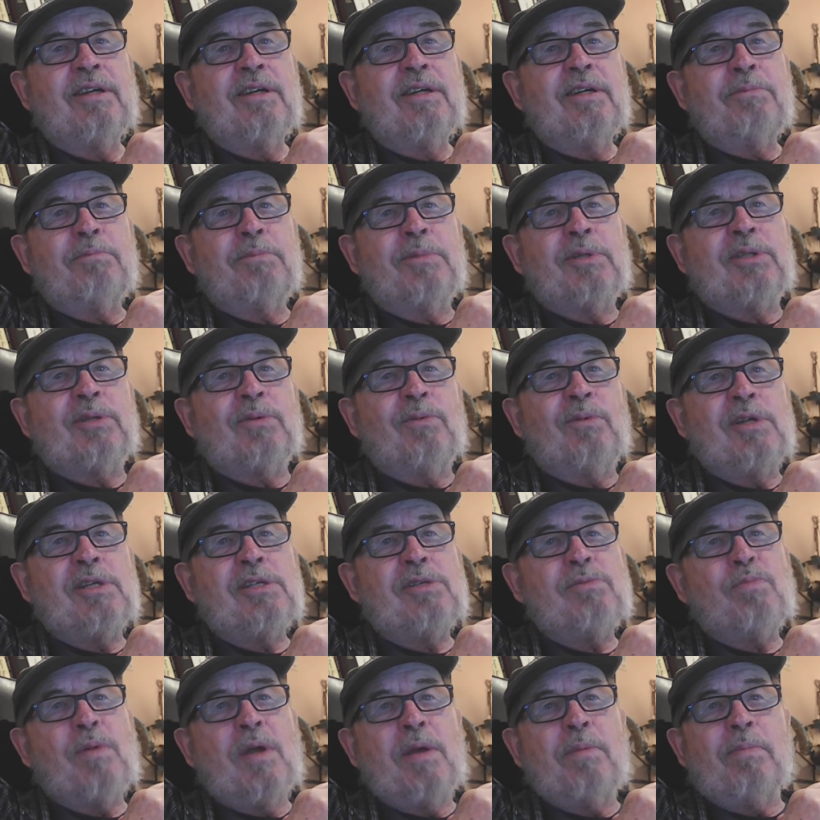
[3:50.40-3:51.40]
But the
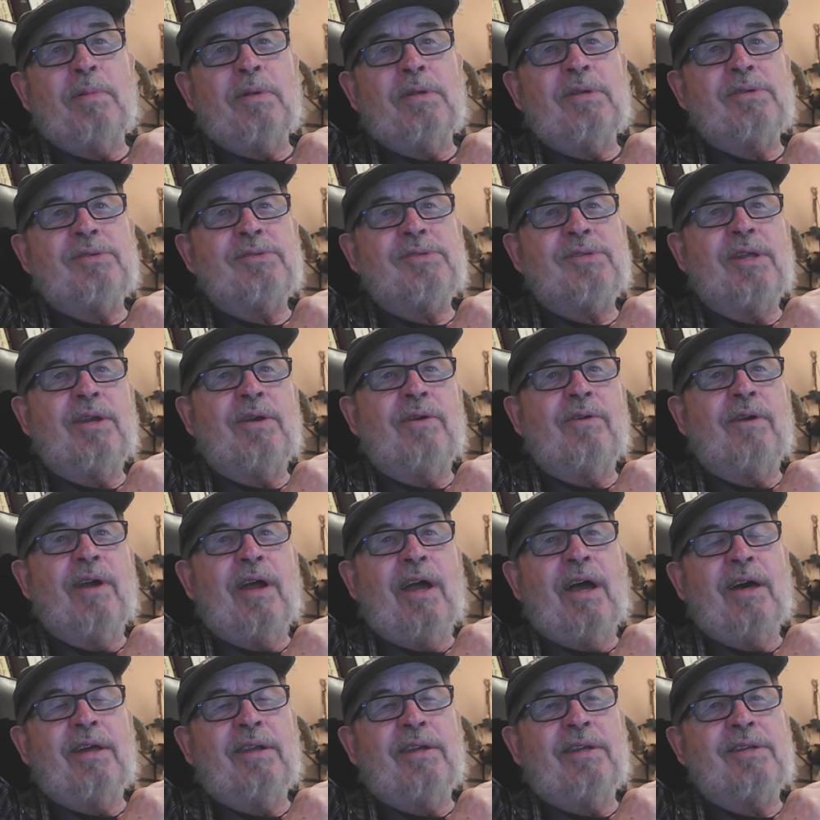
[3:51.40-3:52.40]
rich people sit
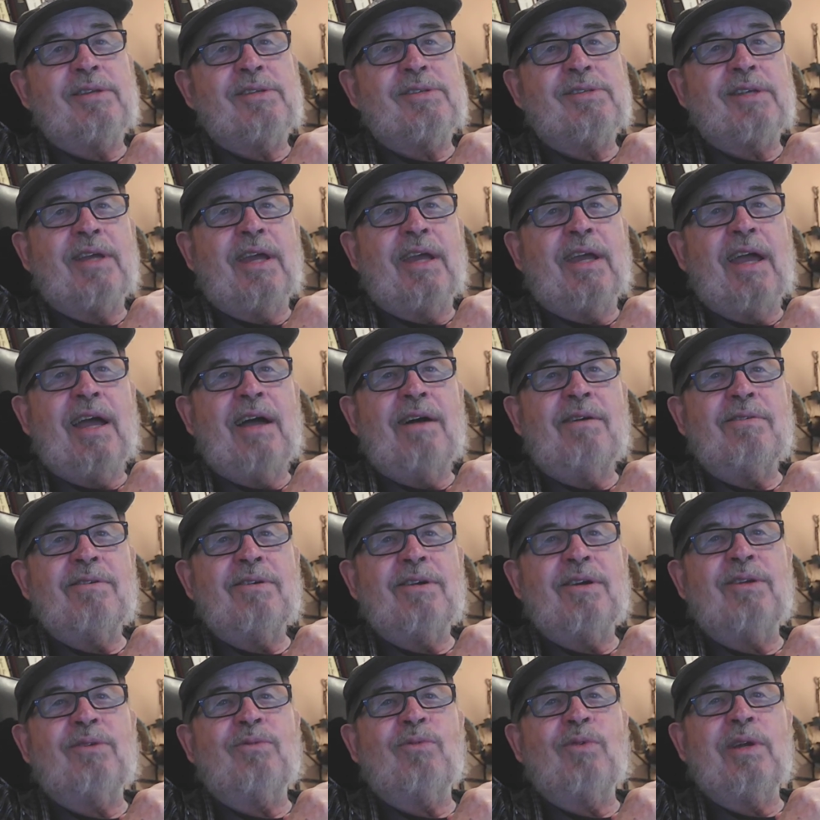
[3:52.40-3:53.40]
around and say, how
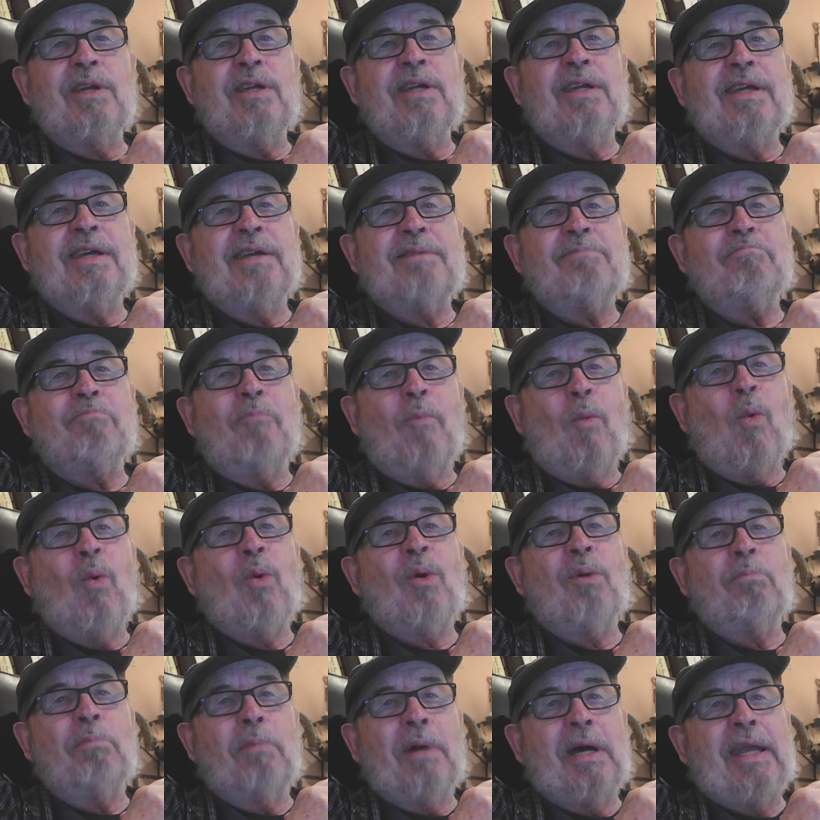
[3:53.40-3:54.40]
could we get
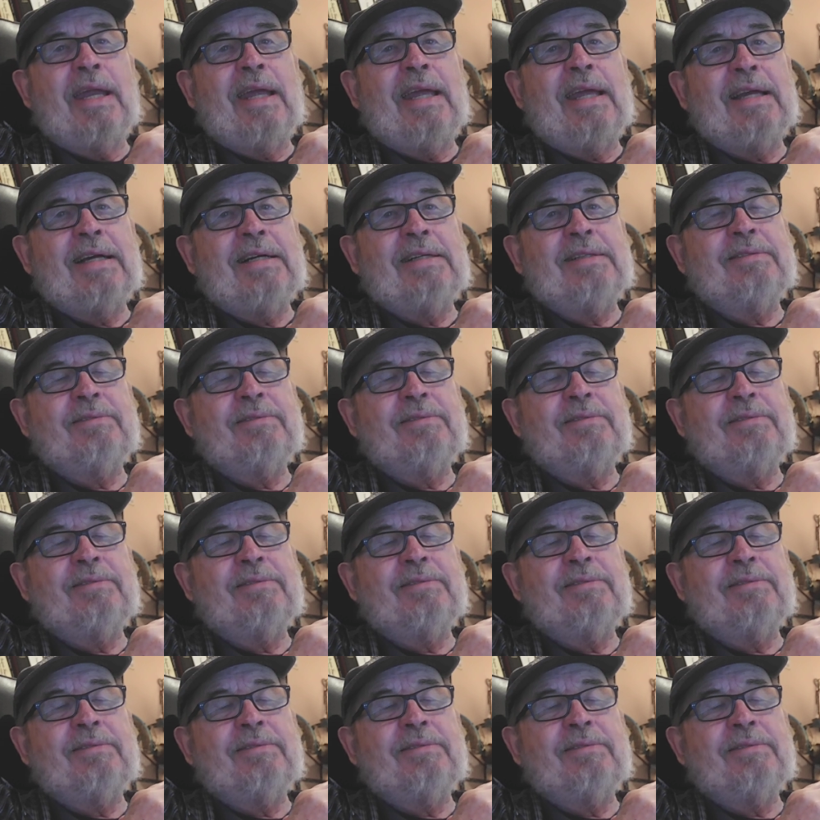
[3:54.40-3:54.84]
more money?